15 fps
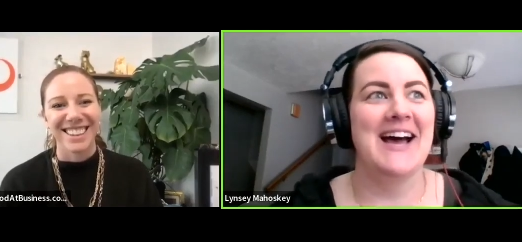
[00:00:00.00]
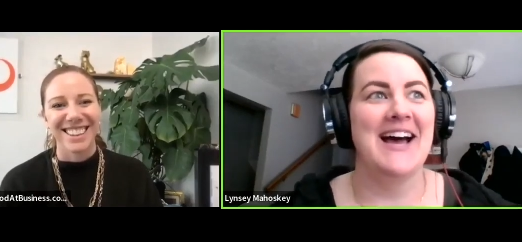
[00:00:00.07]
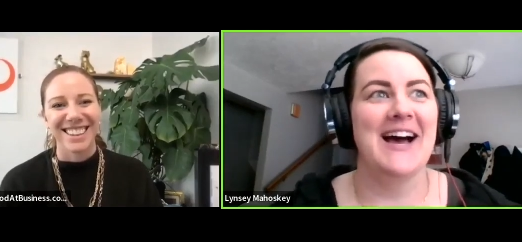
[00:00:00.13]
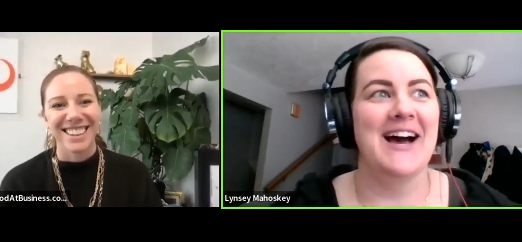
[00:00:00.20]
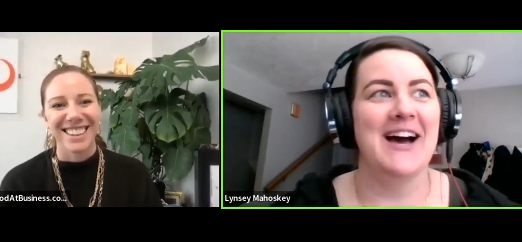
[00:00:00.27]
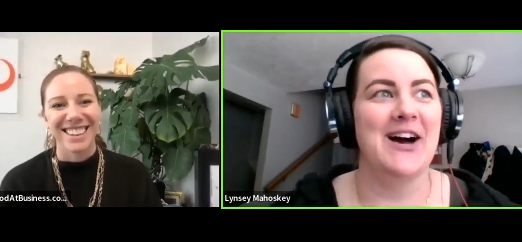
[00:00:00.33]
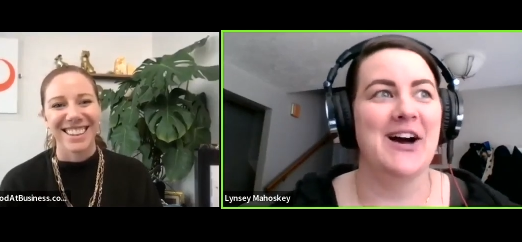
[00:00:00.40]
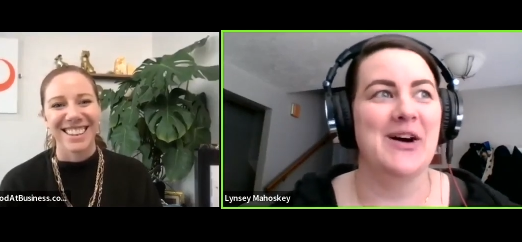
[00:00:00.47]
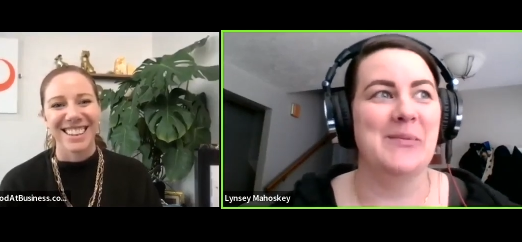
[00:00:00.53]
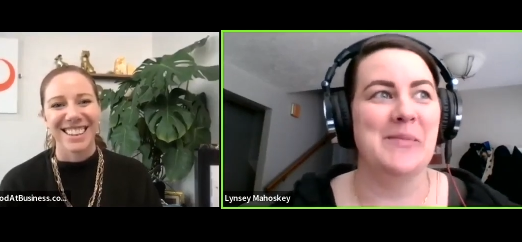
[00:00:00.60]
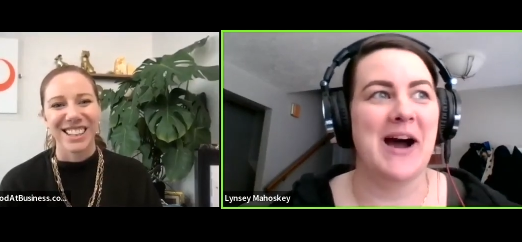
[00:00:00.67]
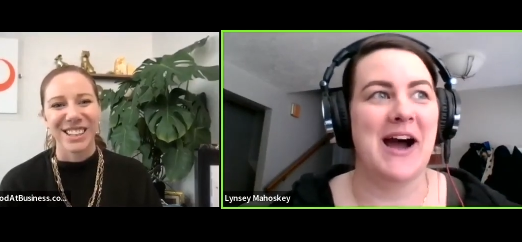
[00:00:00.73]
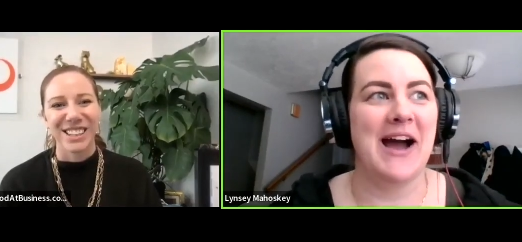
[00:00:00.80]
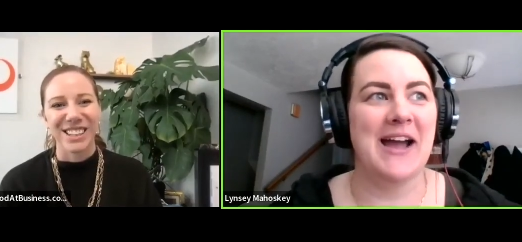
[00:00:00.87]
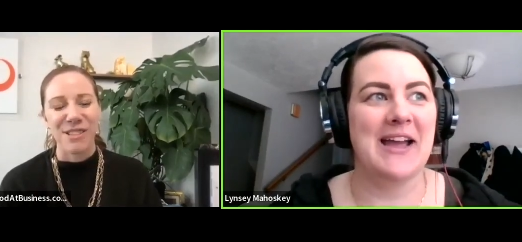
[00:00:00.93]

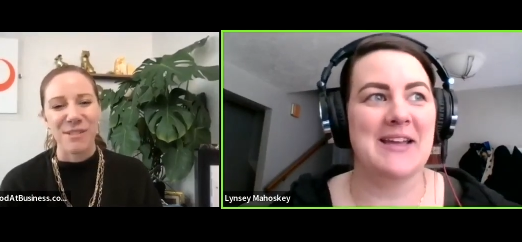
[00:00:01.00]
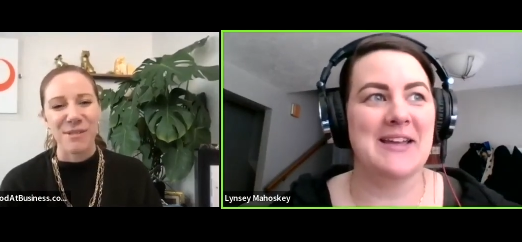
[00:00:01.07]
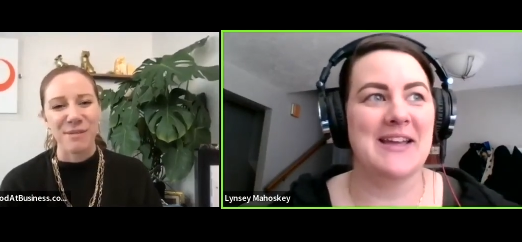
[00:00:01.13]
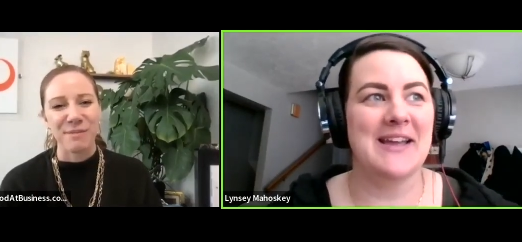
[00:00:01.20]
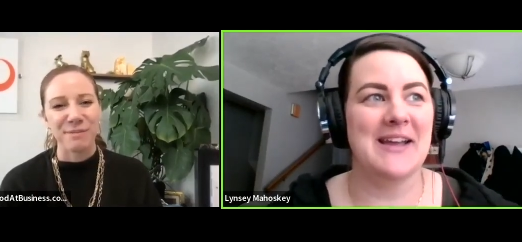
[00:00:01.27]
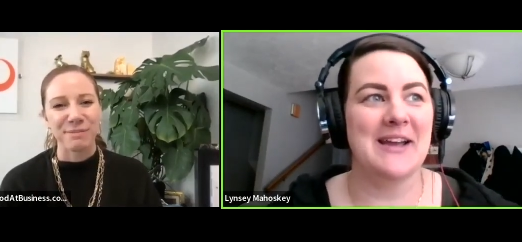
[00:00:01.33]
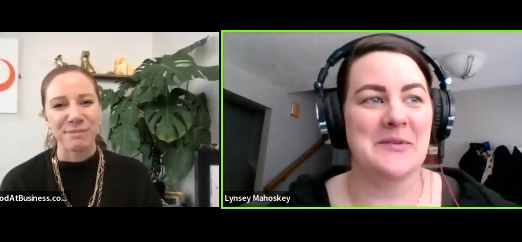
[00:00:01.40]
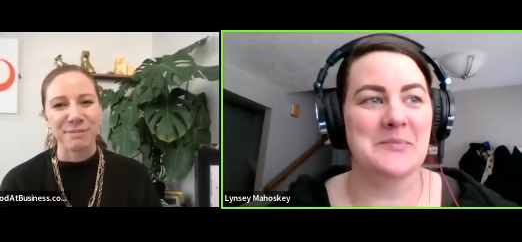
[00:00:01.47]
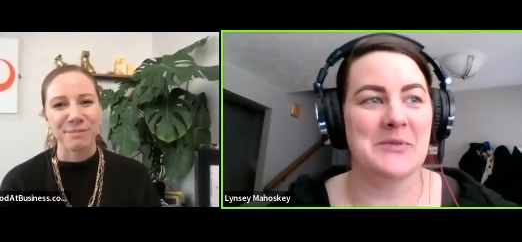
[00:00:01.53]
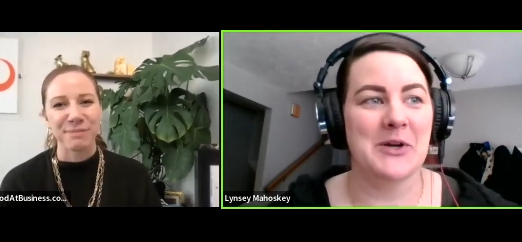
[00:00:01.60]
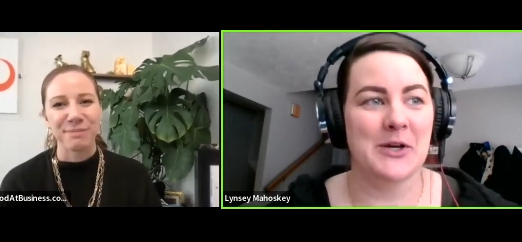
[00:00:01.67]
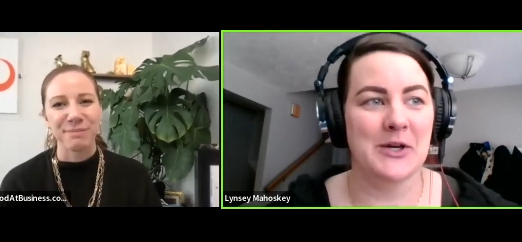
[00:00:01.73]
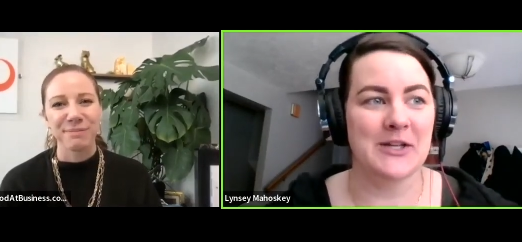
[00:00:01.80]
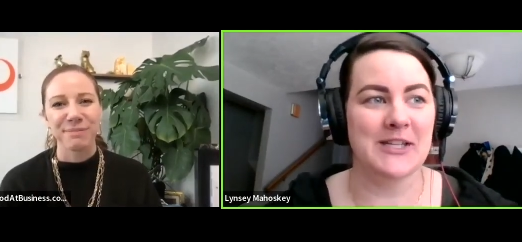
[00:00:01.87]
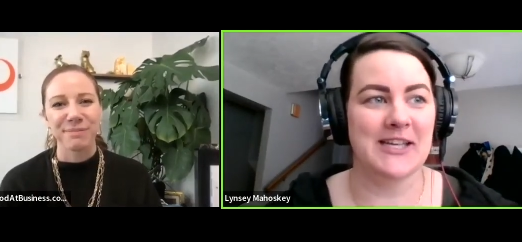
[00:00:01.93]
Speaker 1: Um, I am
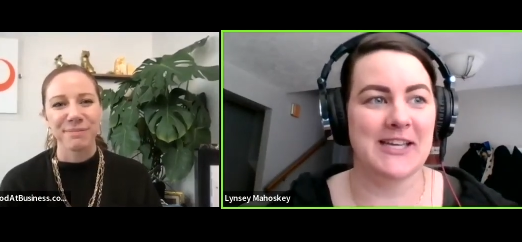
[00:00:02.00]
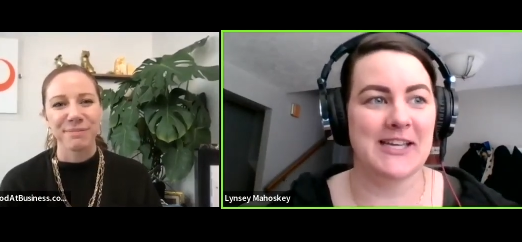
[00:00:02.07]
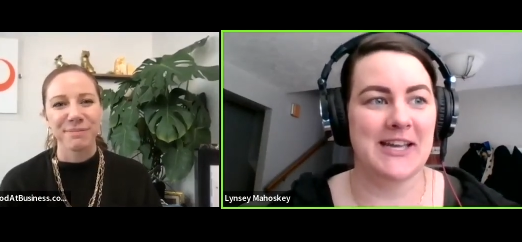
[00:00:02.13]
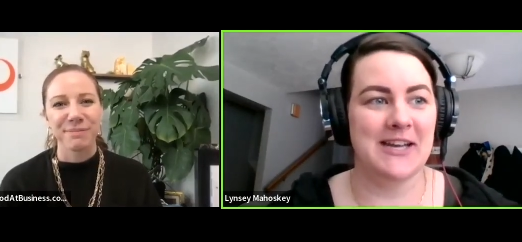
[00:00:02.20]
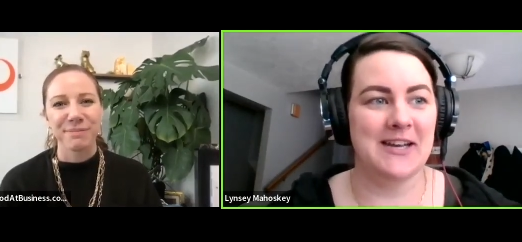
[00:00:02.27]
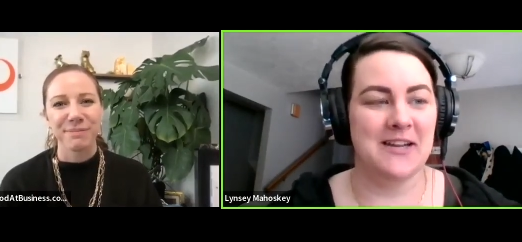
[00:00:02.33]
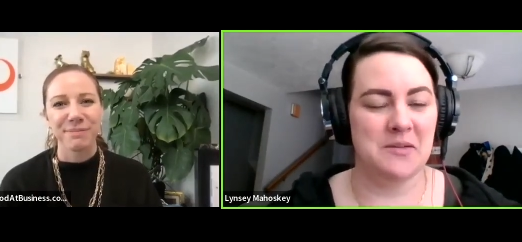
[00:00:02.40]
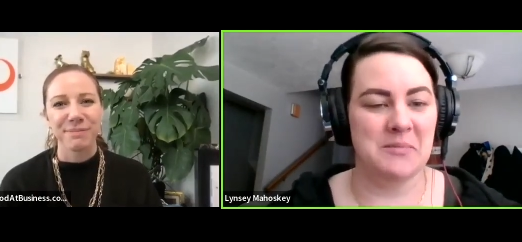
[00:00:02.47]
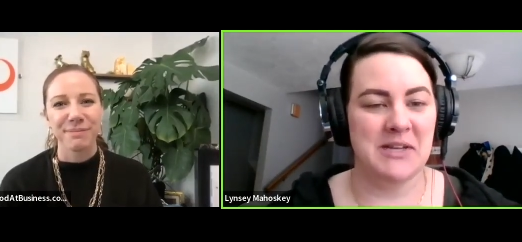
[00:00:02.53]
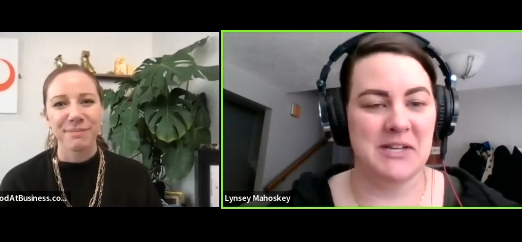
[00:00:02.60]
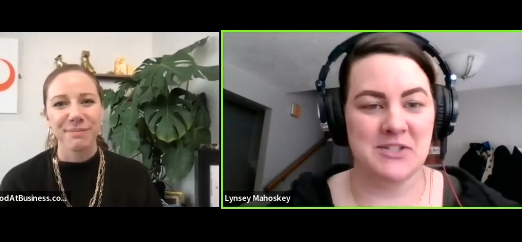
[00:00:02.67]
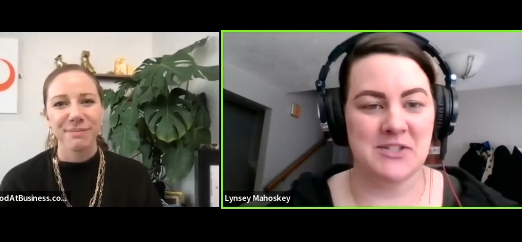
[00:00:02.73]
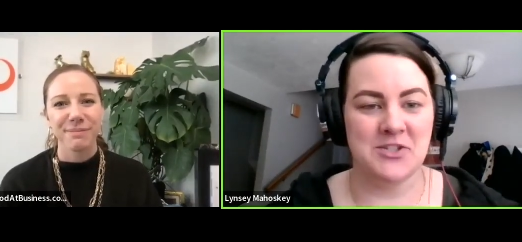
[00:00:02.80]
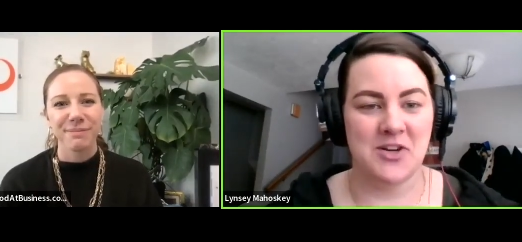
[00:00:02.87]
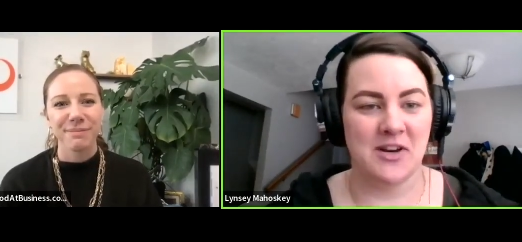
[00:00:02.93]
currently an
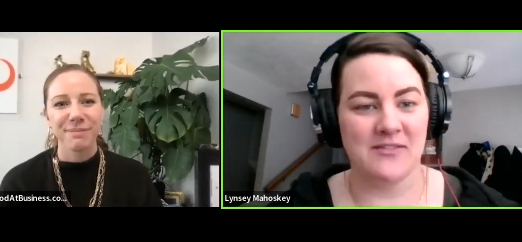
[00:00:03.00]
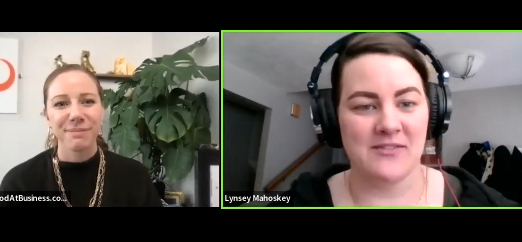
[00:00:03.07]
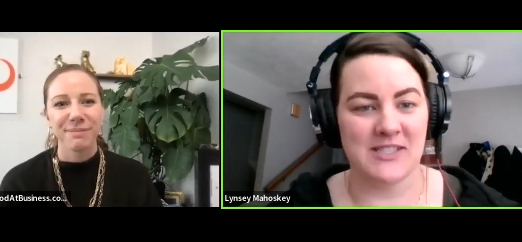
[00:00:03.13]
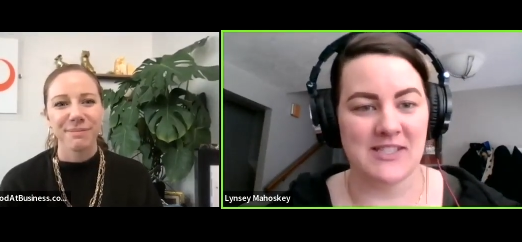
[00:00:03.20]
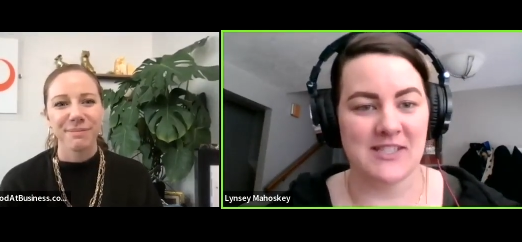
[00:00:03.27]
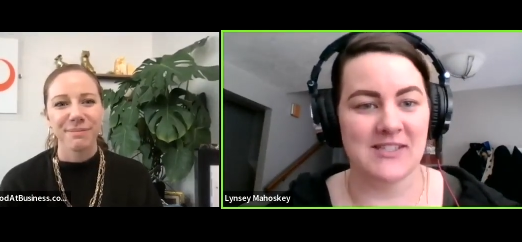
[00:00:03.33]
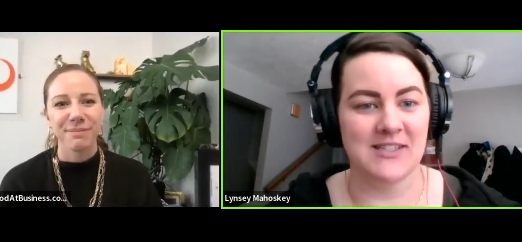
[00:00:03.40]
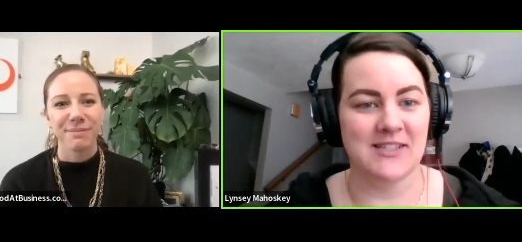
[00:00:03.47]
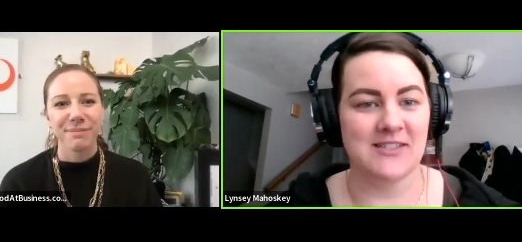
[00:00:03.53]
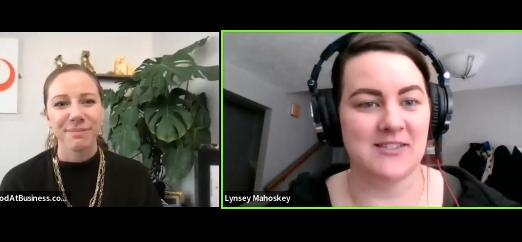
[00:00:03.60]
administrative assistant.